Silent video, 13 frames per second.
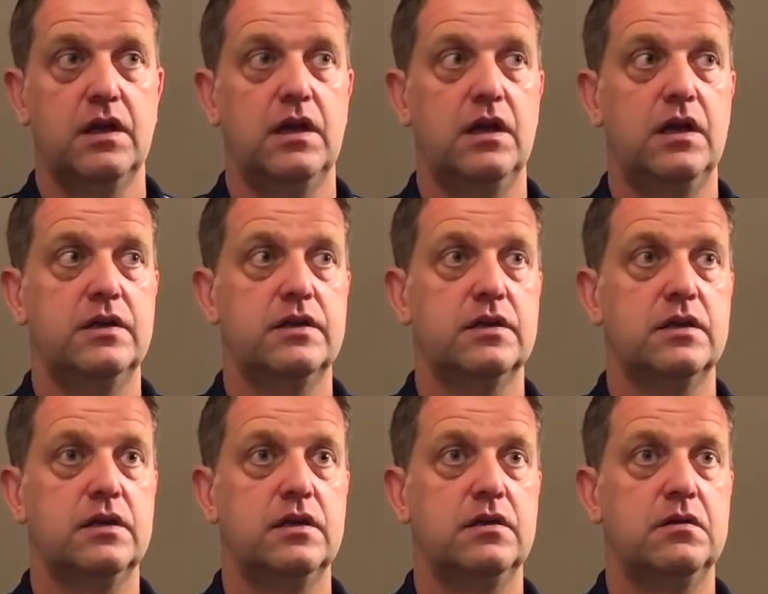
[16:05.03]
and
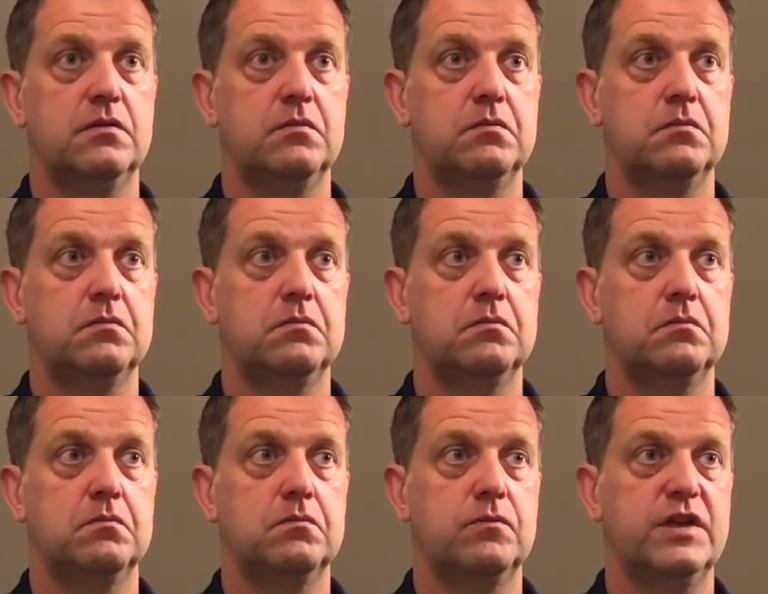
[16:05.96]

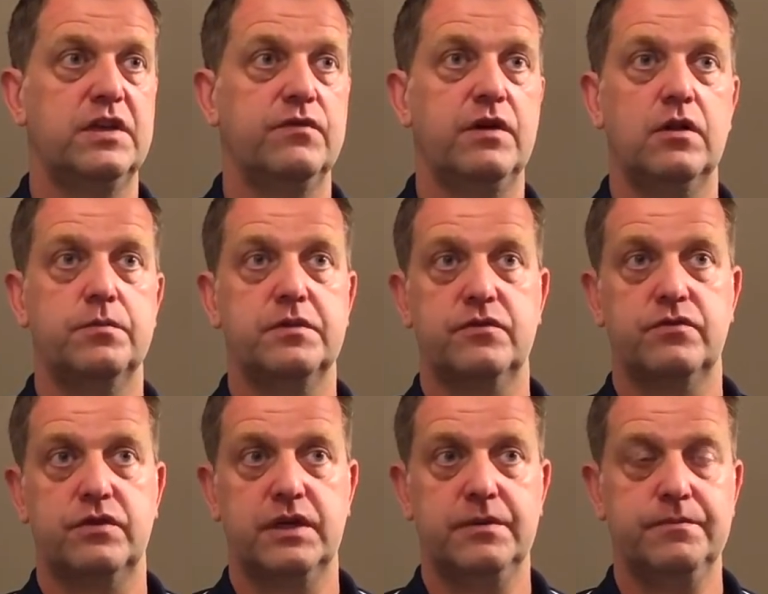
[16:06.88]
we developed it
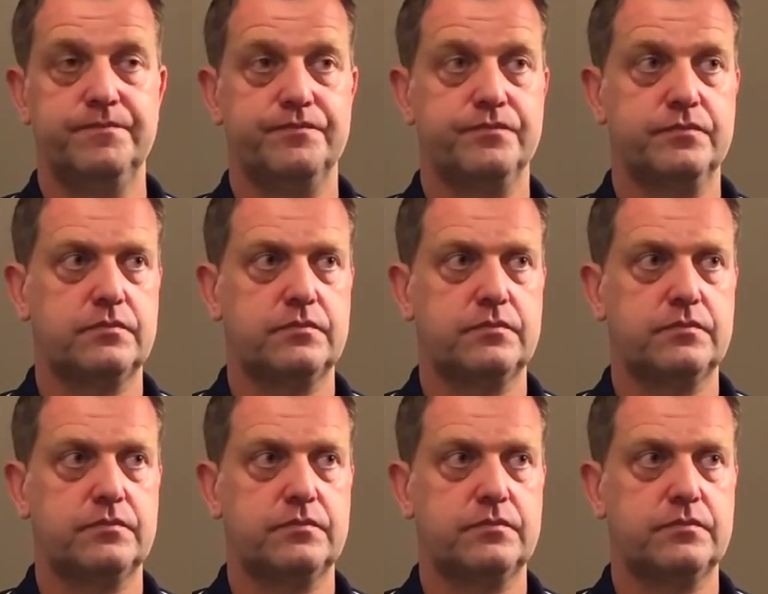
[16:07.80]
for him,